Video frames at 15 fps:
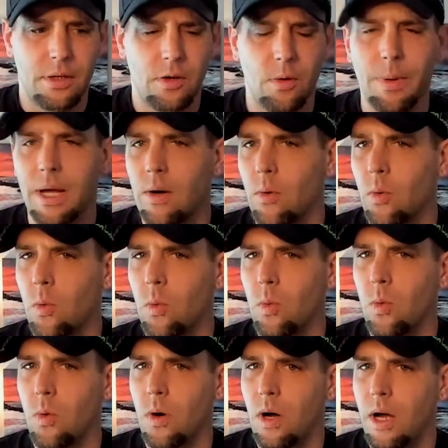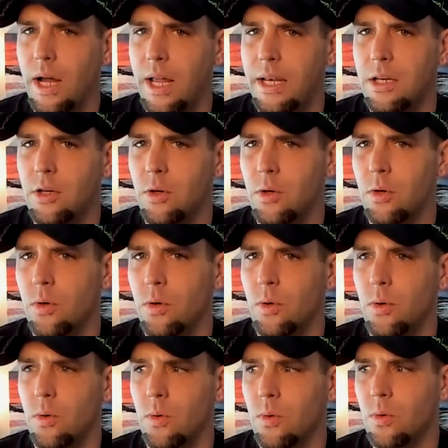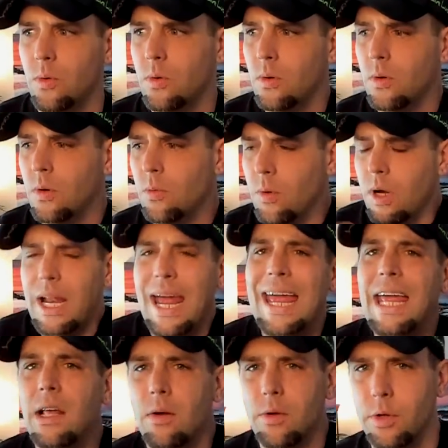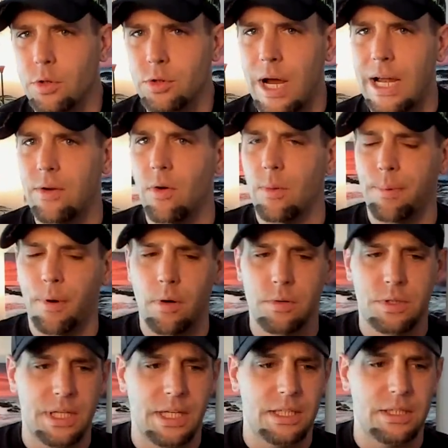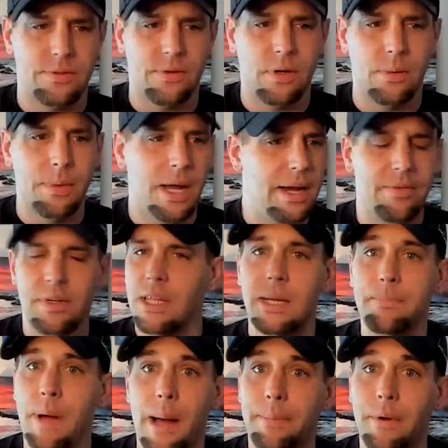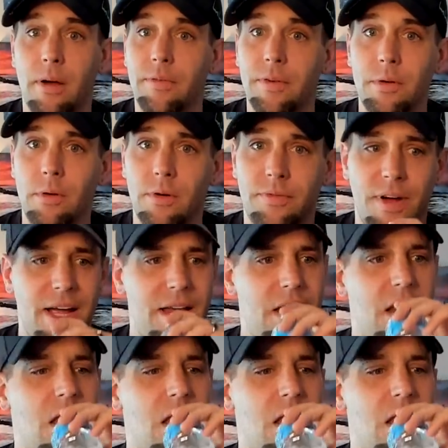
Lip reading: No matter what angle you tried to approach things from, everything popped off into a fight.